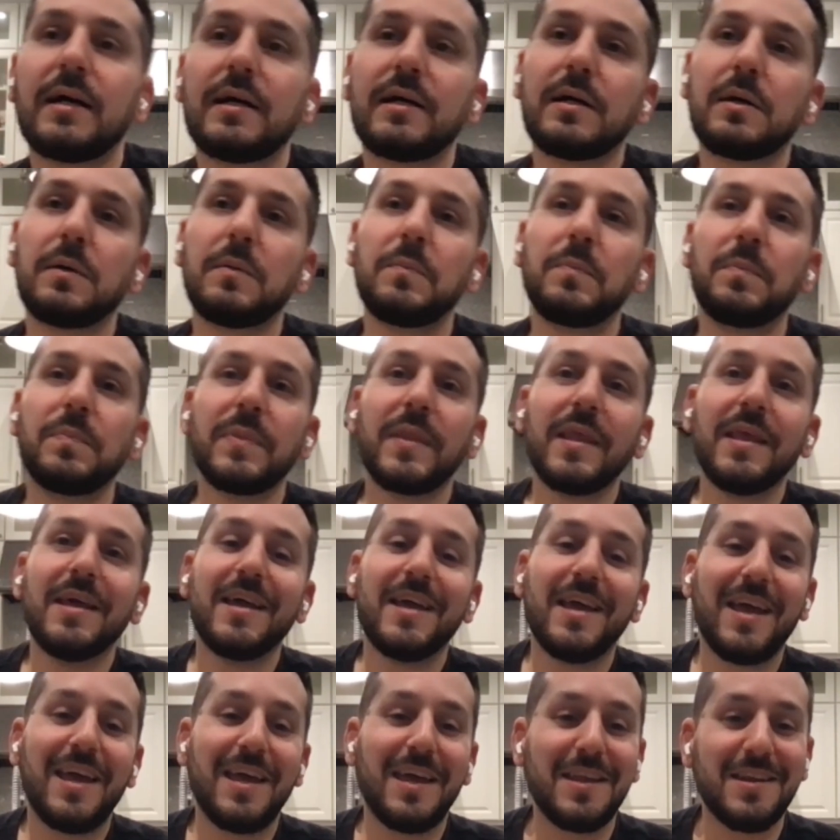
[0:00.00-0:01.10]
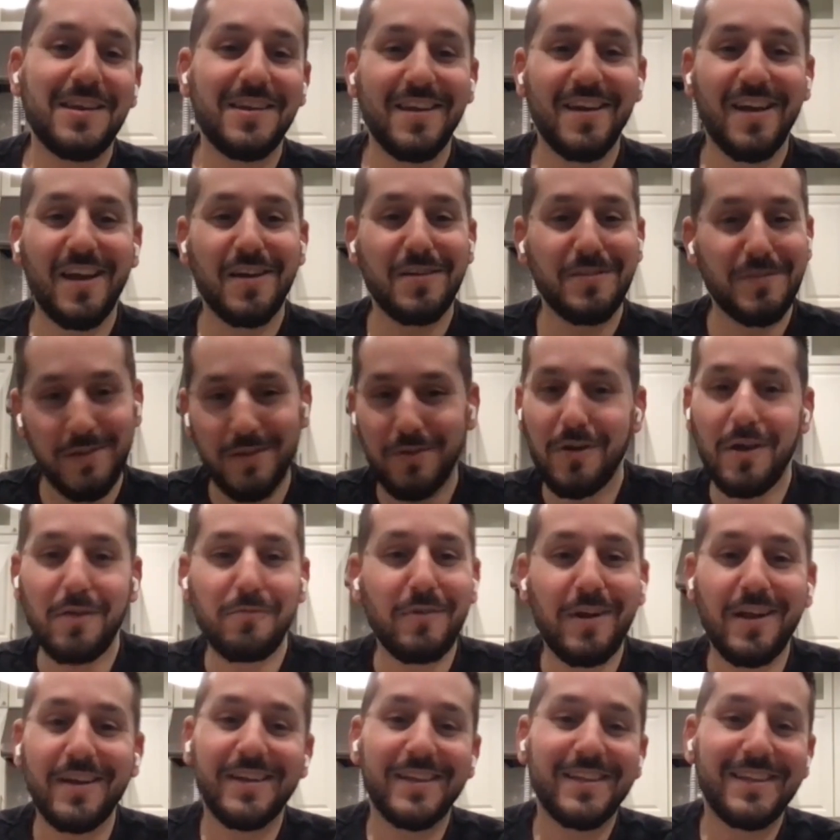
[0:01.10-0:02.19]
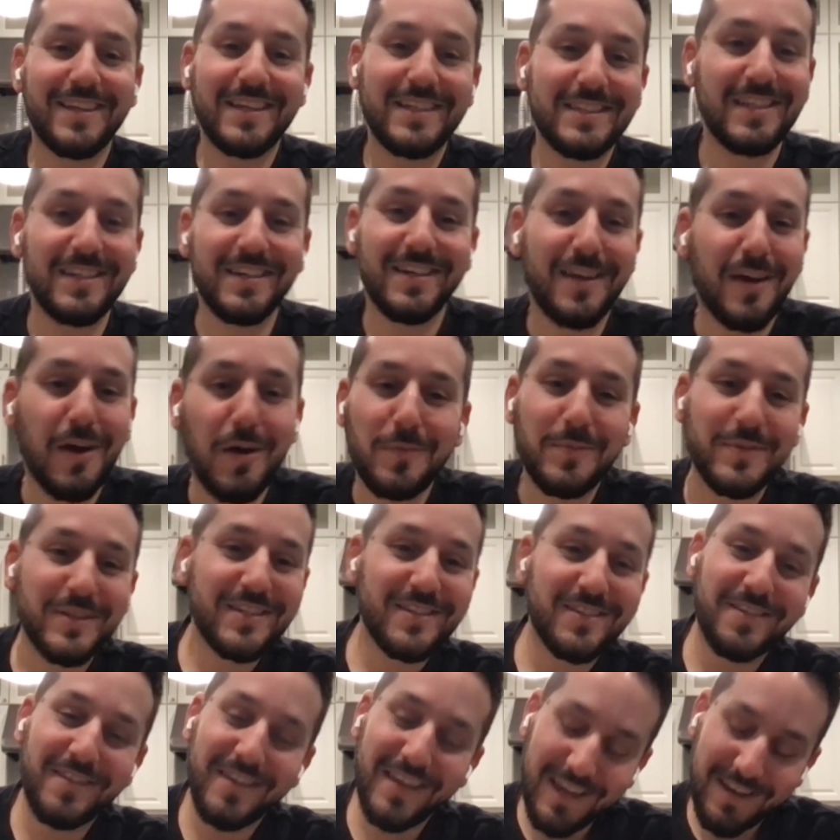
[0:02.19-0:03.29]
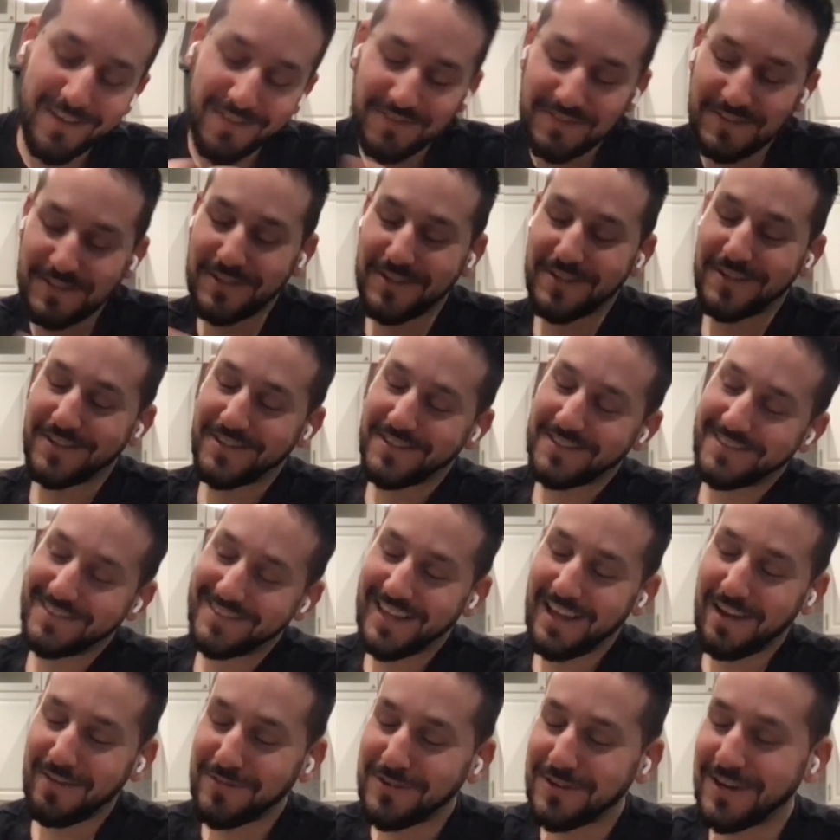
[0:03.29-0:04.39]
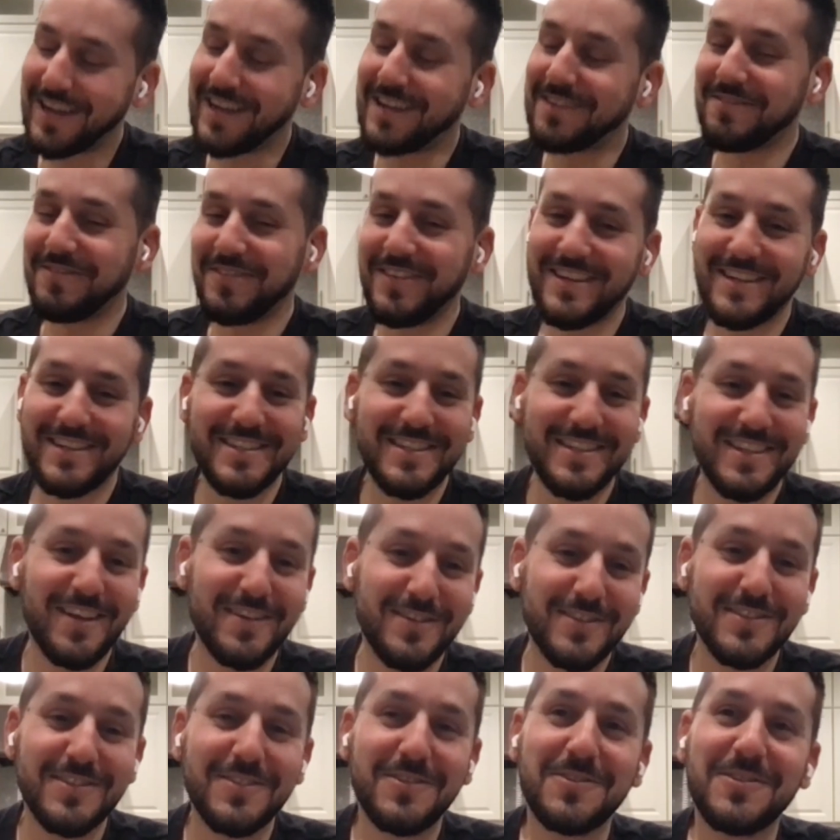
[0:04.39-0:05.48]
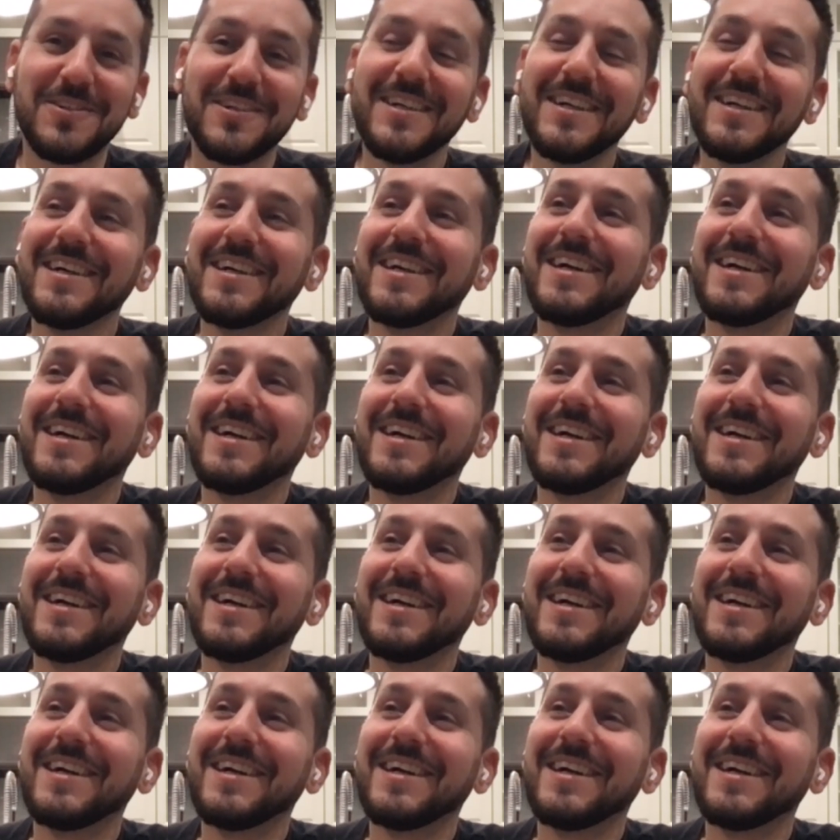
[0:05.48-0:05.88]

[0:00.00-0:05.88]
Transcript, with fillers: um, and I, you know ironically it didn't come until after after I had finished dental school,